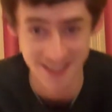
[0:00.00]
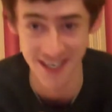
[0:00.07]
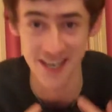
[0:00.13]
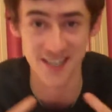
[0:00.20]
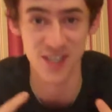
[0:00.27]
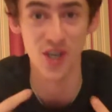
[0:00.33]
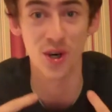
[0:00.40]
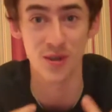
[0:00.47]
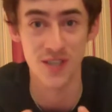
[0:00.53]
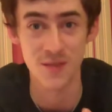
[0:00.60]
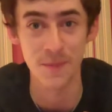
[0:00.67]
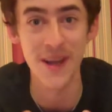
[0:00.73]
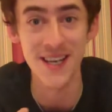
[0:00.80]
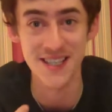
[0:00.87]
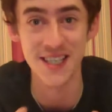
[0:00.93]
See, that's God
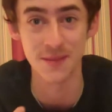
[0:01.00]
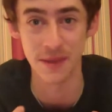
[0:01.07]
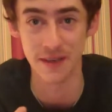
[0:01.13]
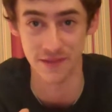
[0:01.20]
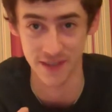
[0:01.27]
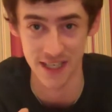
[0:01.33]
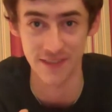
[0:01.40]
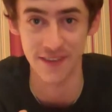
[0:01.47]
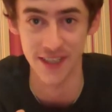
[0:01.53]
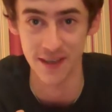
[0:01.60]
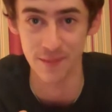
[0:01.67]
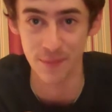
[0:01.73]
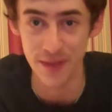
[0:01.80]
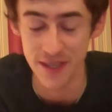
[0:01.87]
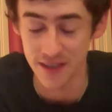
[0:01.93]
spiting me for giving
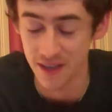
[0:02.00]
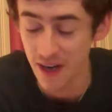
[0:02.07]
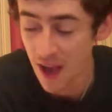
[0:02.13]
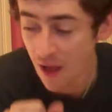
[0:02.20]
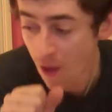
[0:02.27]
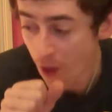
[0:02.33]
up beer.